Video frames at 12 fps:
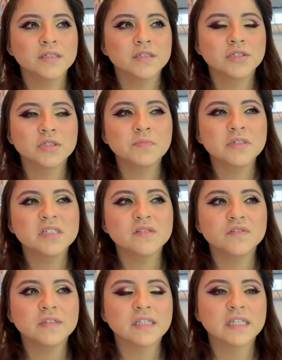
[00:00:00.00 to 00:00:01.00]
Just put
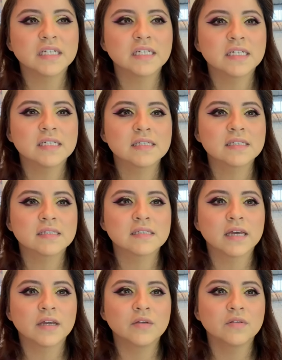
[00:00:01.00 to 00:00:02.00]
different things
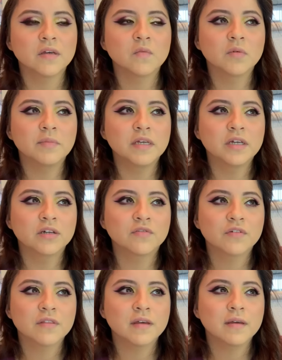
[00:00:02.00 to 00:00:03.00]
that you think will be good
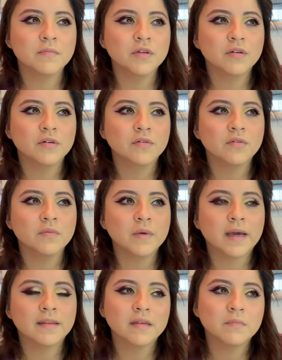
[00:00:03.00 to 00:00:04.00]
for them, you know?
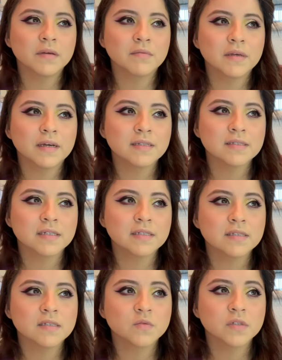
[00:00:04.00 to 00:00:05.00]
I think Baby
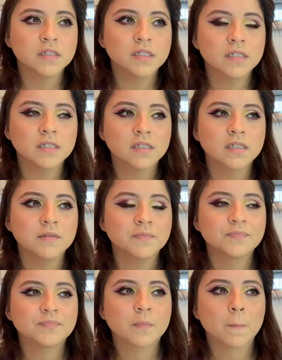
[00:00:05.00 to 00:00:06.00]
Einsteins is really good.
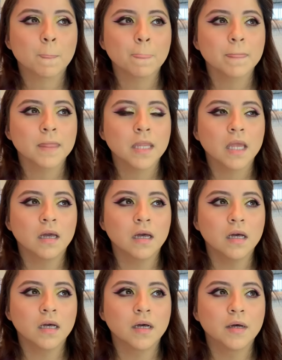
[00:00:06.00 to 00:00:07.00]

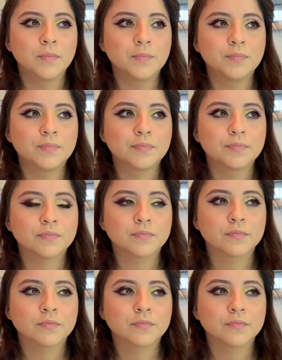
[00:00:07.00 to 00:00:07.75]
Um,